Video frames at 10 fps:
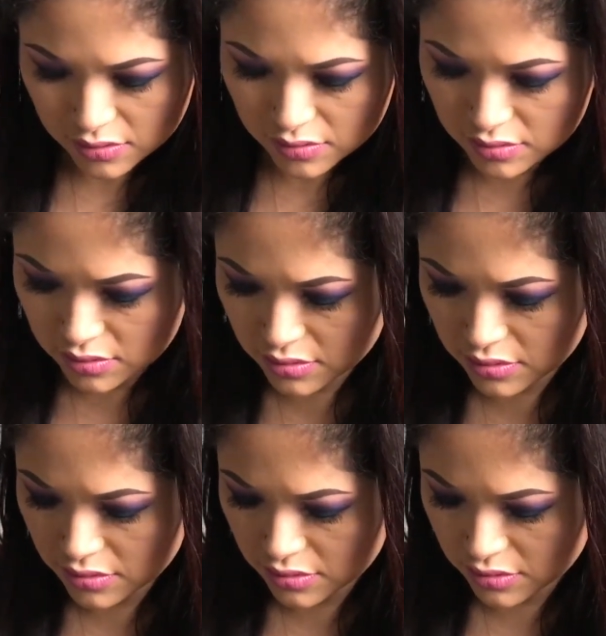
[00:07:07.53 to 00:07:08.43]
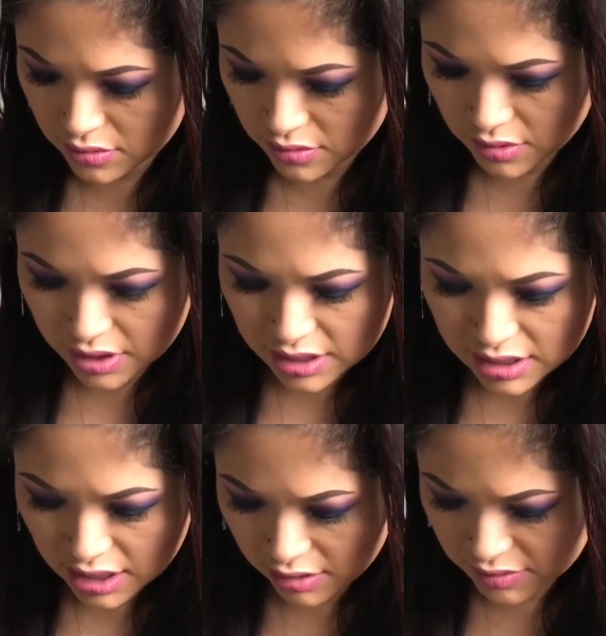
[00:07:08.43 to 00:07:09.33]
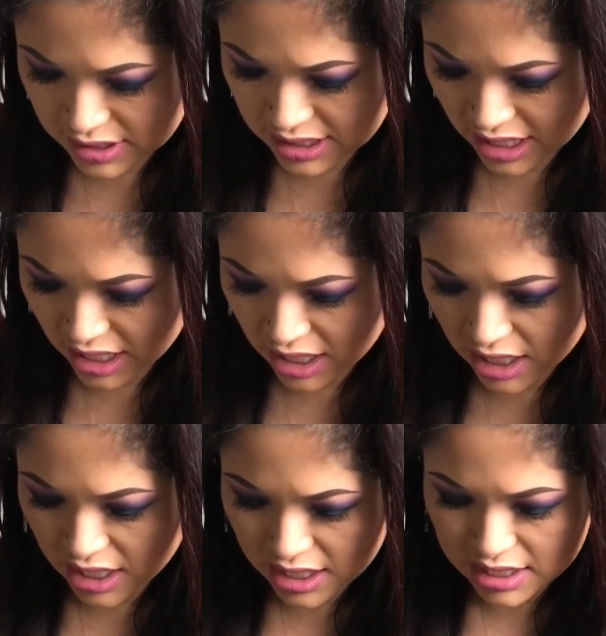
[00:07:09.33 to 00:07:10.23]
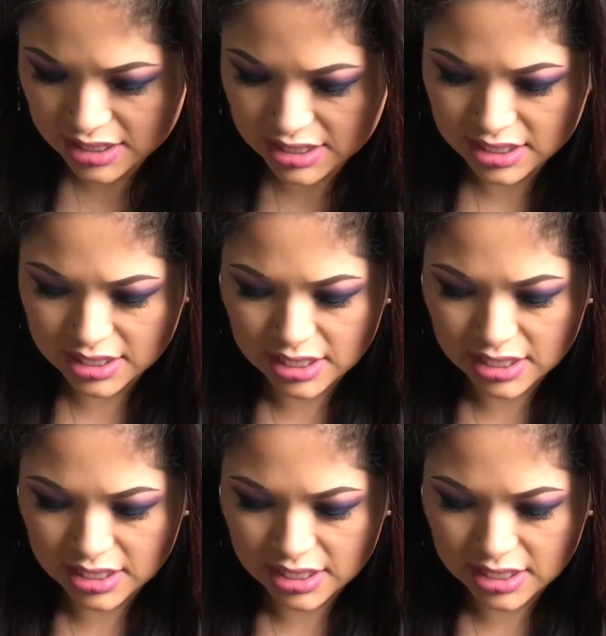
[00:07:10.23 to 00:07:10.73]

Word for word: Ooh, and that was it.